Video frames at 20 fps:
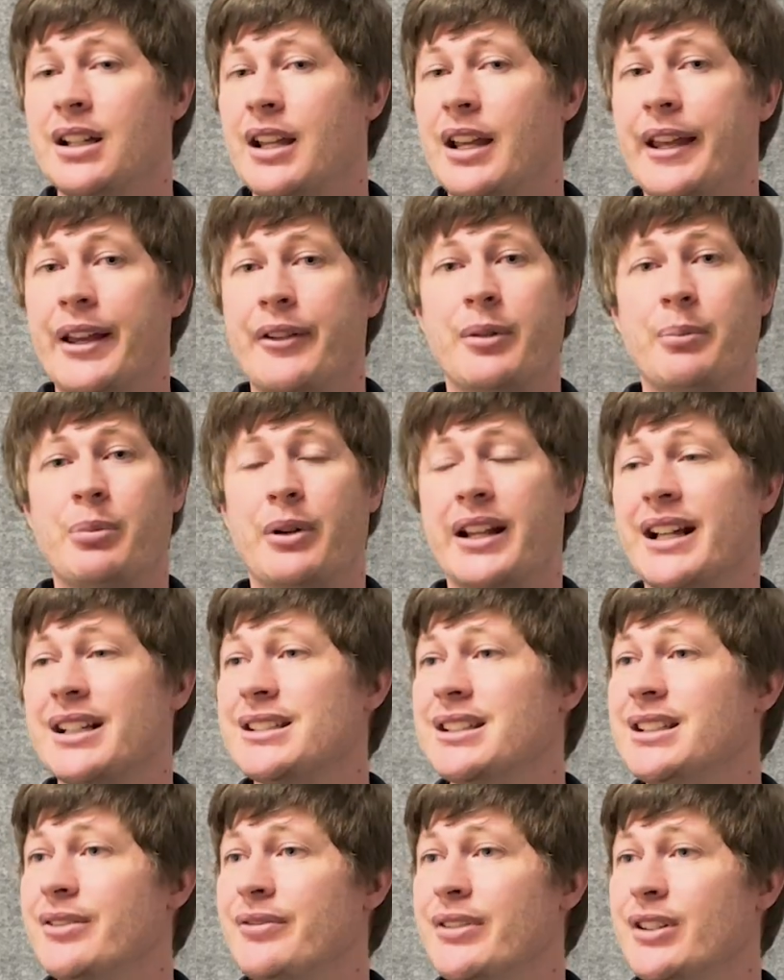everybody has
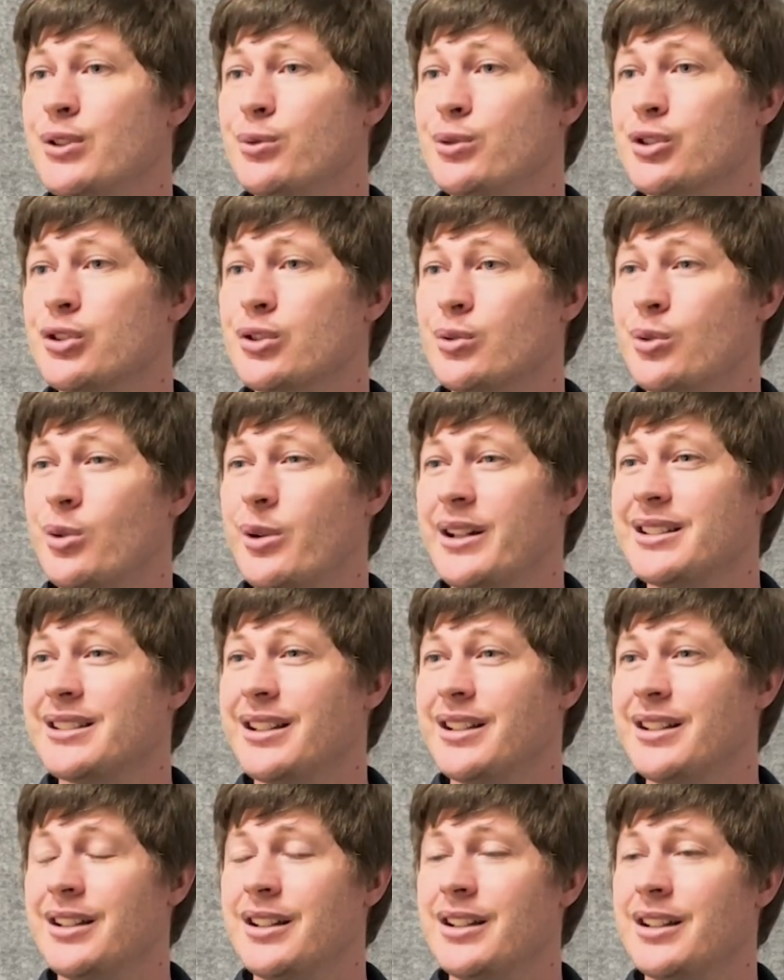individual stories,
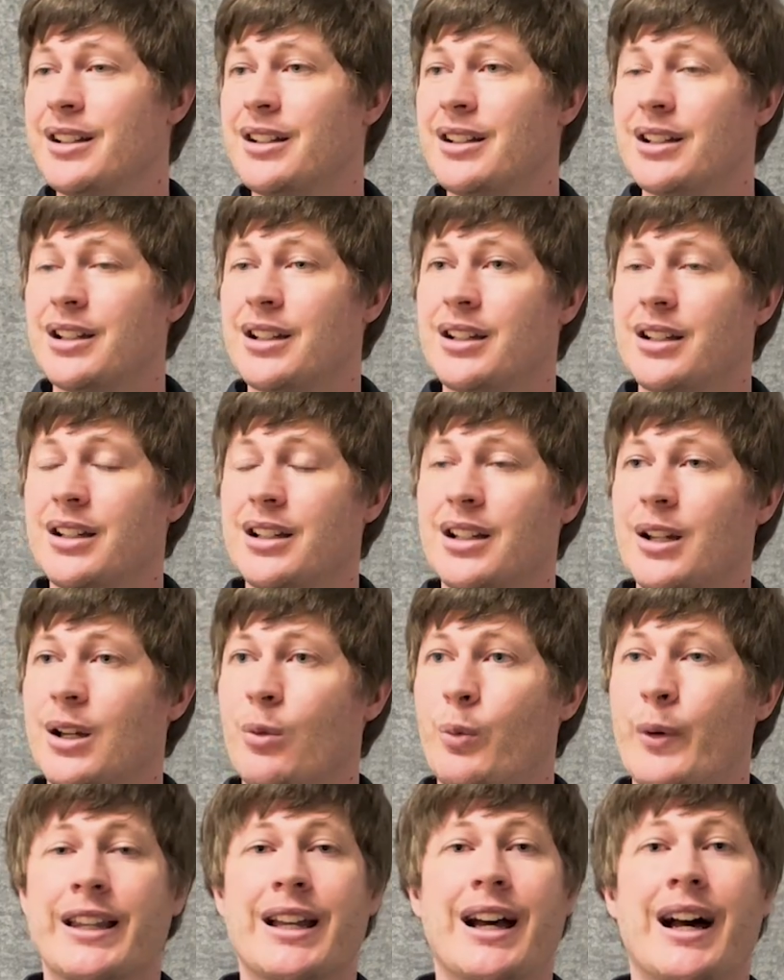and
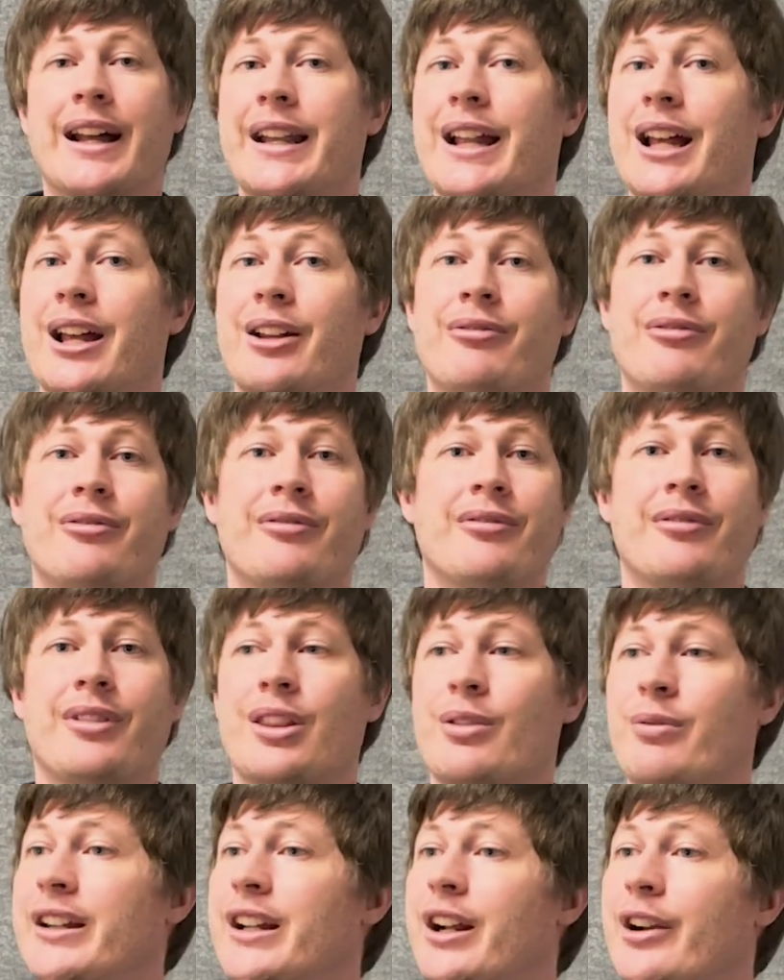we can't have
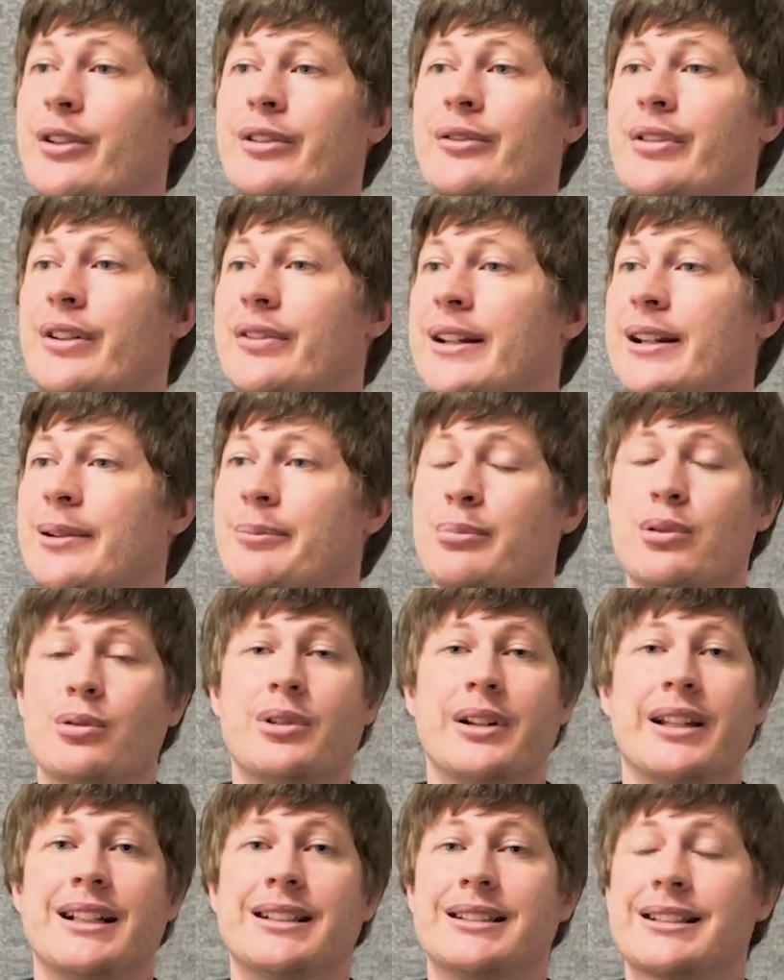350
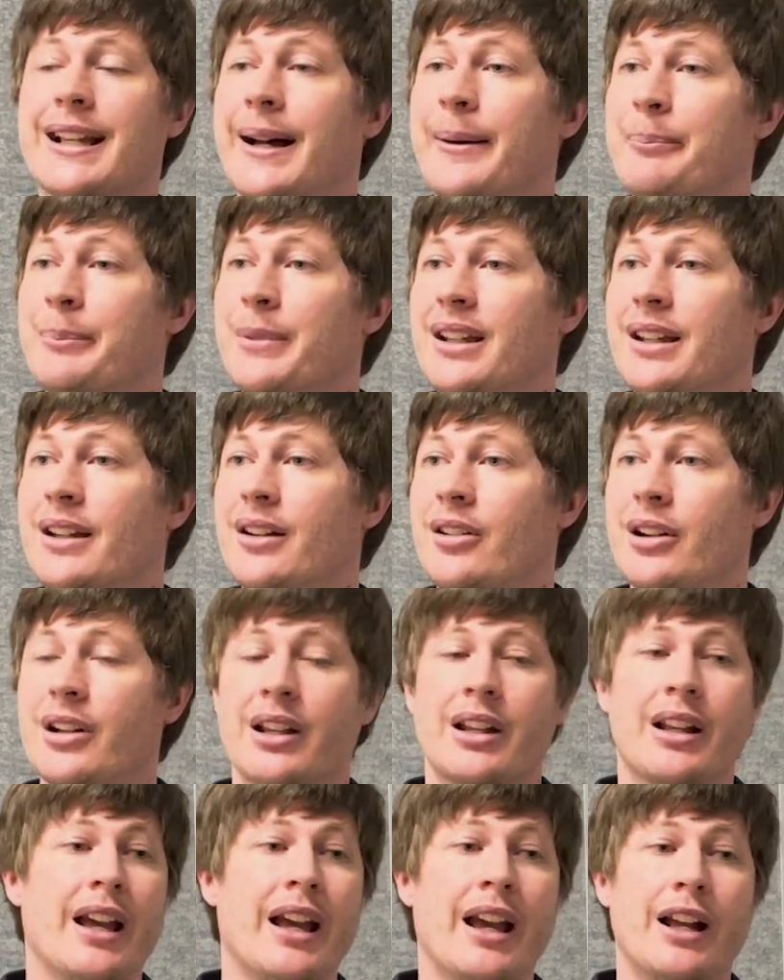employees come here
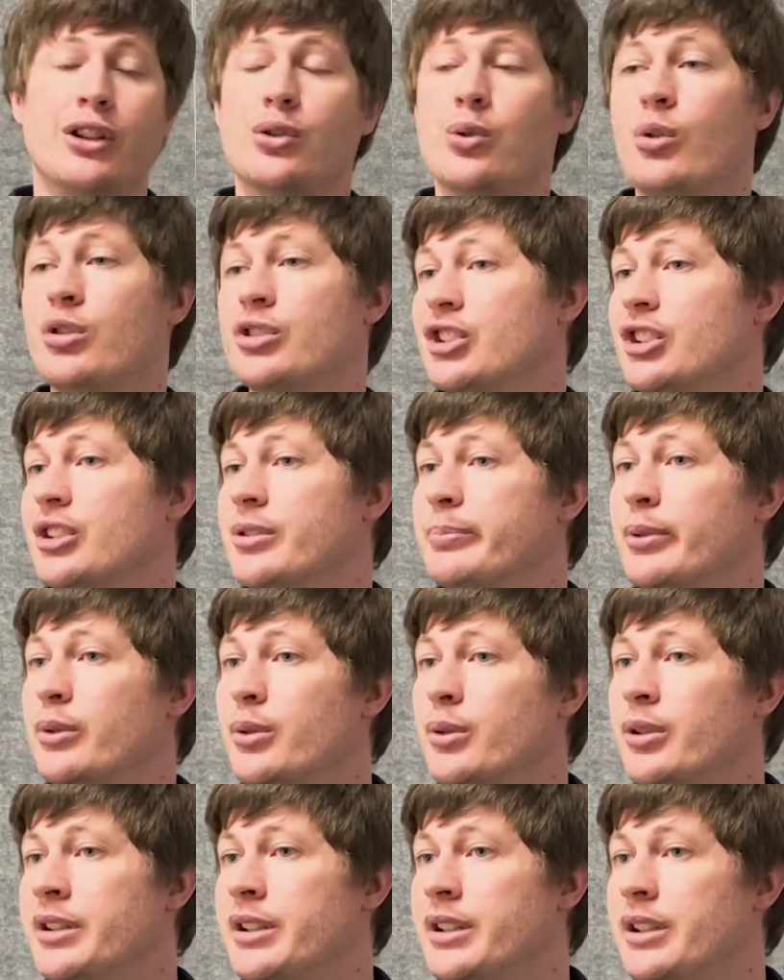and talk to the
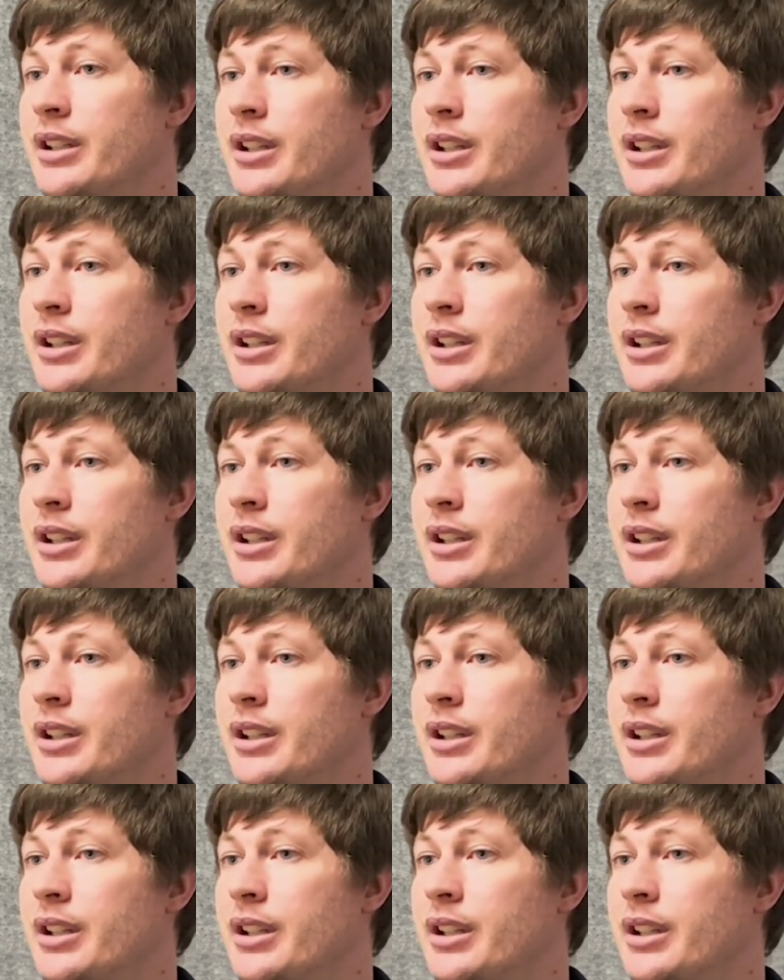board.